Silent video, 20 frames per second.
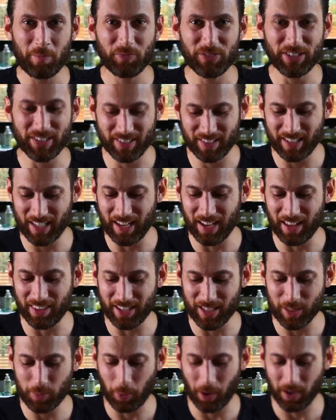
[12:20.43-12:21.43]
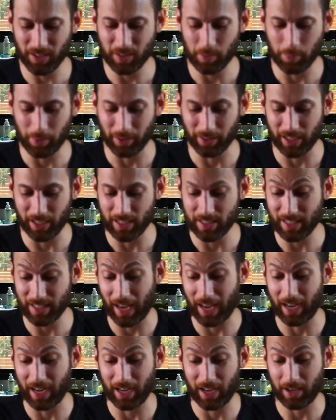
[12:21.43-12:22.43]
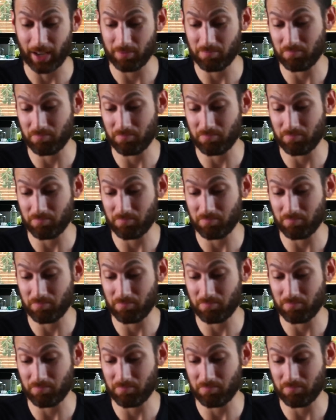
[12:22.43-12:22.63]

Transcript: to see these possibilities. And